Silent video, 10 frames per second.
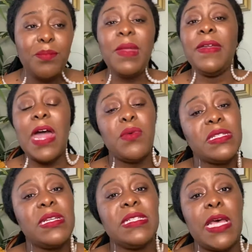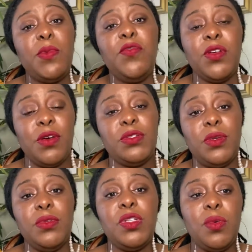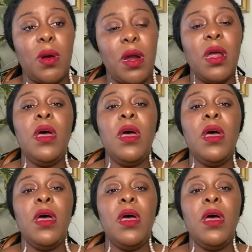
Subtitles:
And that was an example for those students who are